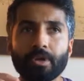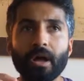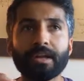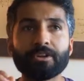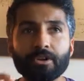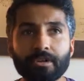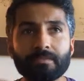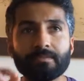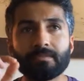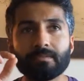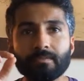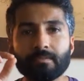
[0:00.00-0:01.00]
But I couldn't
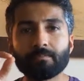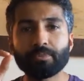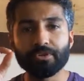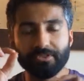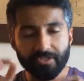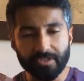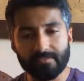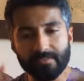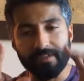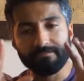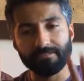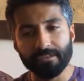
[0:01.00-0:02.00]
perceive
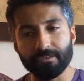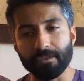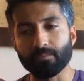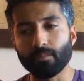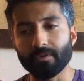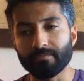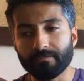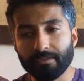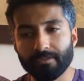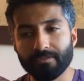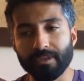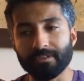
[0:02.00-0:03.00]
that feeling, what it
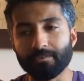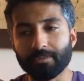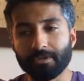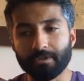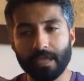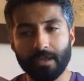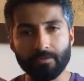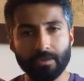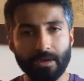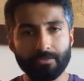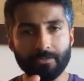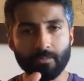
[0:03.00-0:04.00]
feels like to be okay with
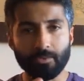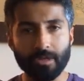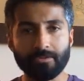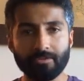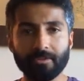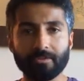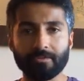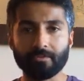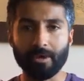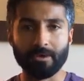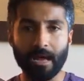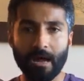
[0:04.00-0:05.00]
how someone else is,
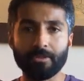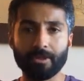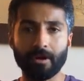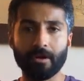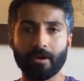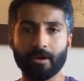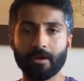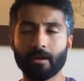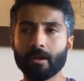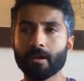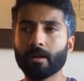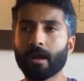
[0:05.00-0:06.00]
no matter how they are.
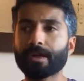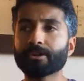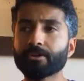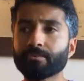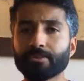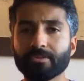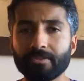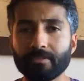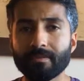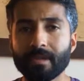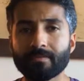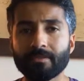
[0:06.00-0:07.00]
I couldn't
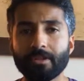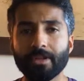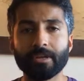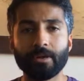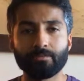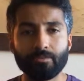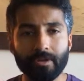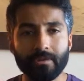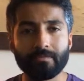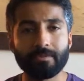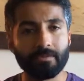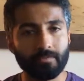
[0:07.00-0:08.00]
perceive that until I got rid
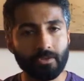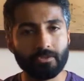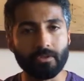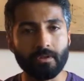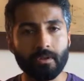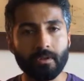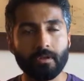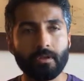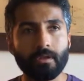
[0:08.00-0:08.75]
of the emotion.